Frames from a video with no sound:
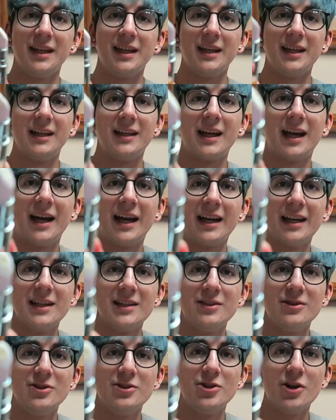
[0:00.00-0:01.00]
and I
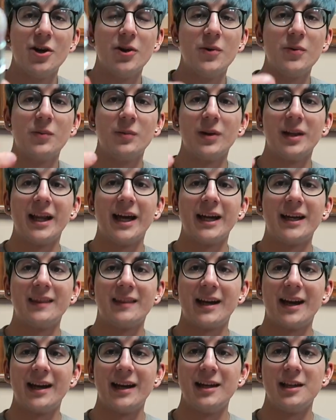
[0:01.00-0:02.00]
don't
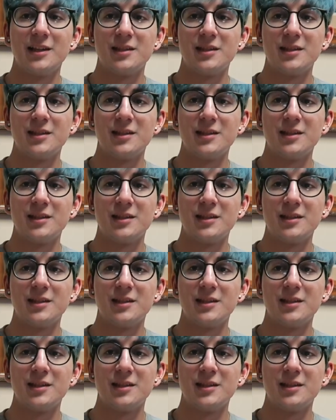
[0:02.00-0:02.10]
like that.